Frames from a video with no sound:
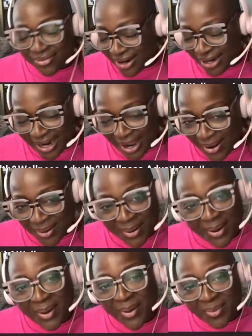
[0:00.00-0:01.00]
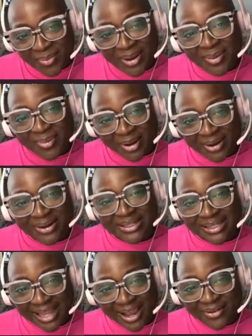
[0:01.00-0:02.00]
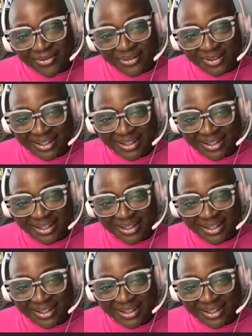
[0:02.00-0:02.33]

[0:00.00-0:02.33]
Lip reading: right now. Being bald is life."